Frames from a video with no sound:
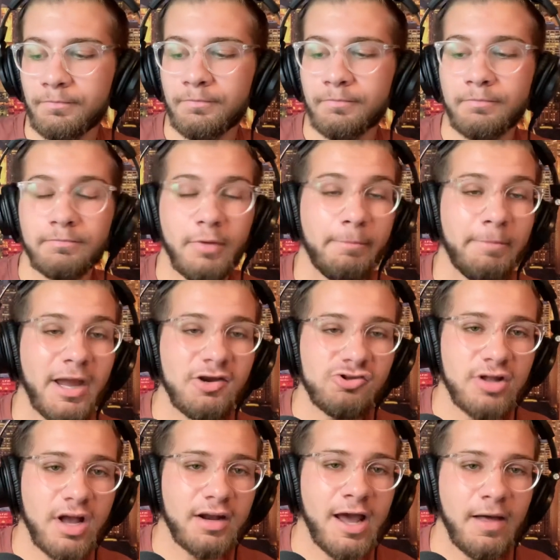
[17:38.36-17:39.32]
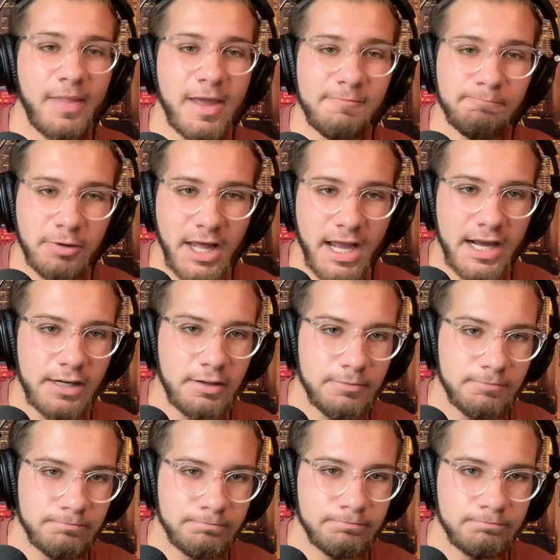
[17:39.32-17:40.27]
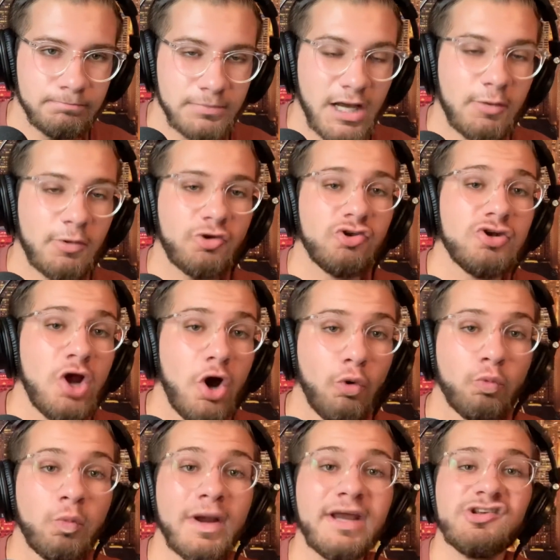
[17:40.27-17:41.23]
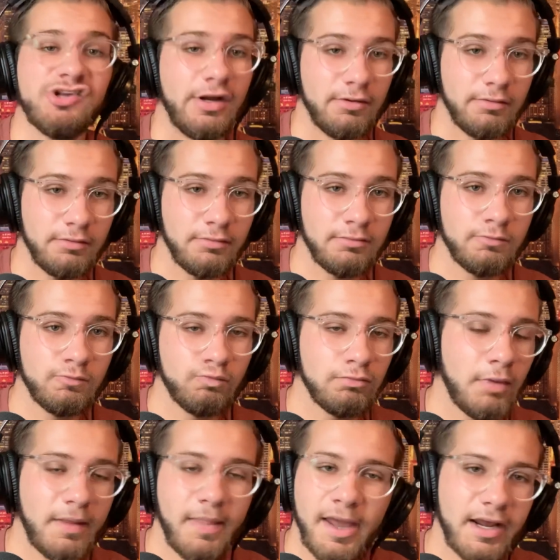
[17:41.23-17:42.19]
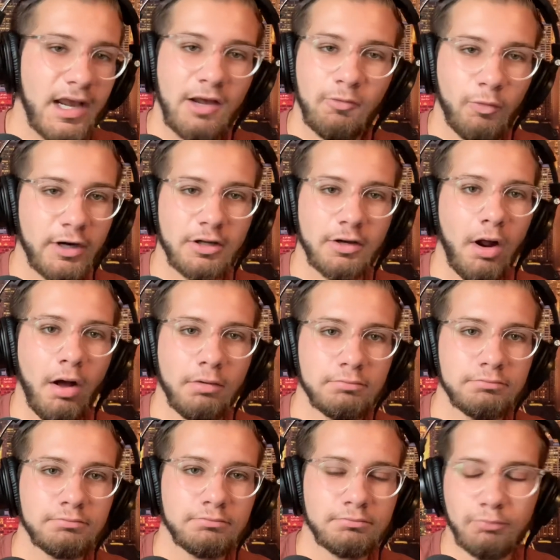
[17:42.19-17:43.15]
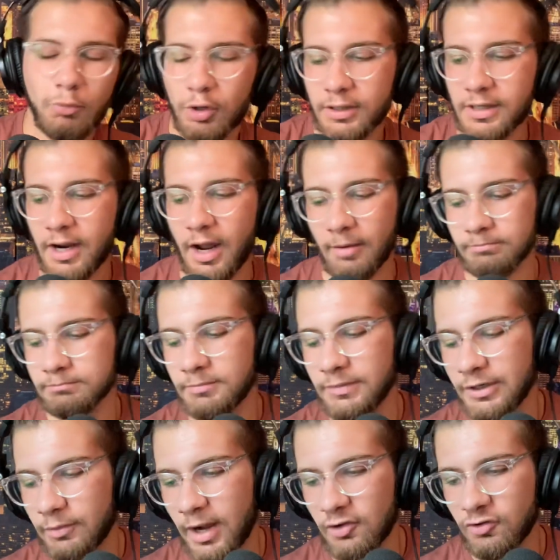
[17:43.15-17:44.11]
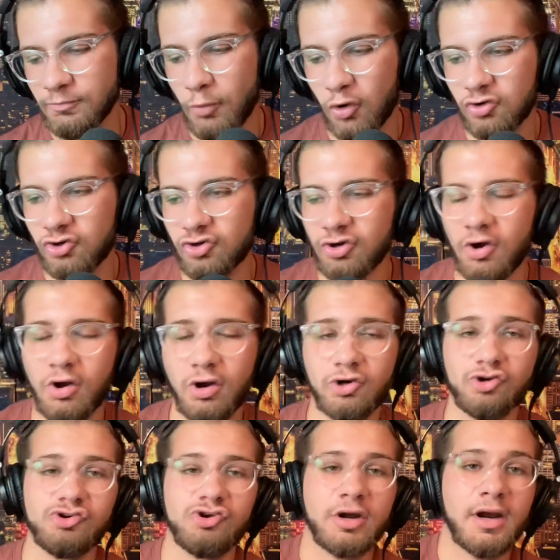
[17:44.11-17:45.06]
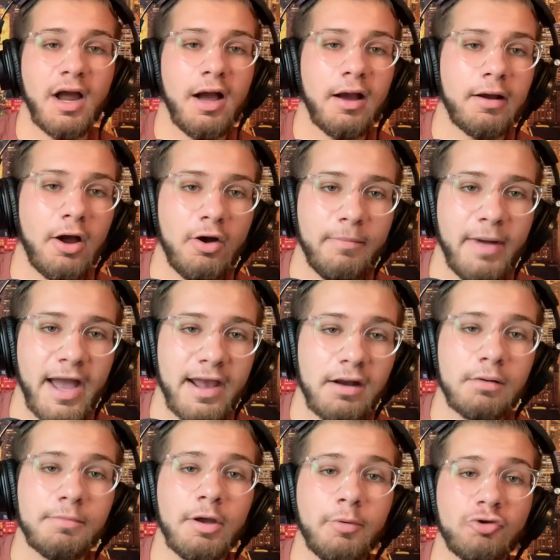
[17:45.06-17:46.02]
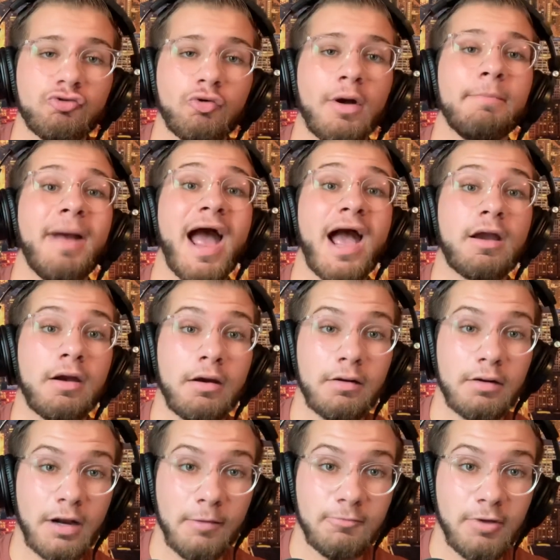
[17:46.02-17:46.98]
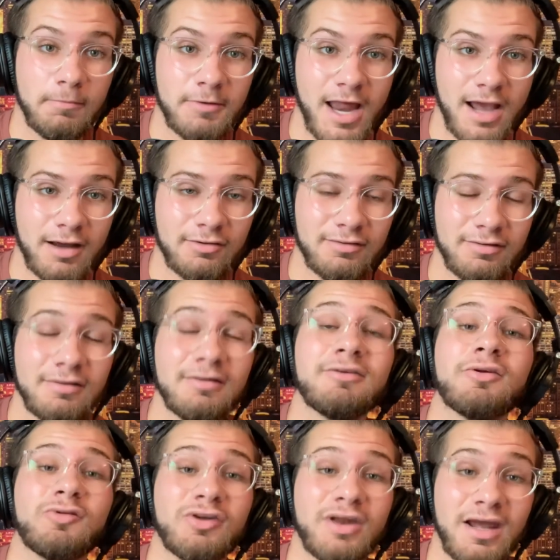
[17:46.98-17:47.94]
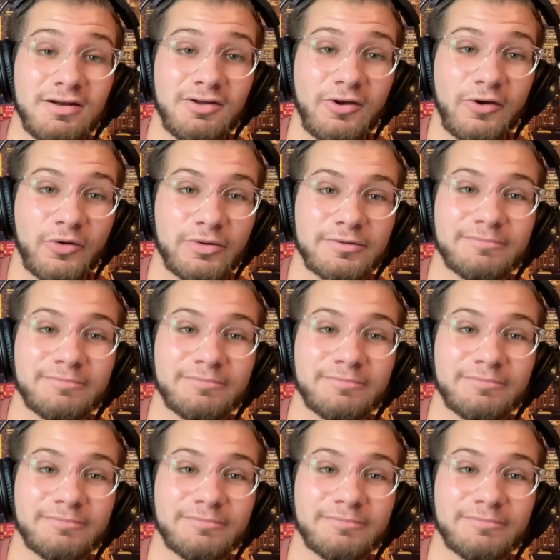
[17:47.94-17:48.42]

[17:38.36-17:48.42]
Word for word: But based on how they played, there is no reason why they can't win it all. More to come here on Sports Talk Chicago. My interview with Troy Macker comes up next. Stay tuned.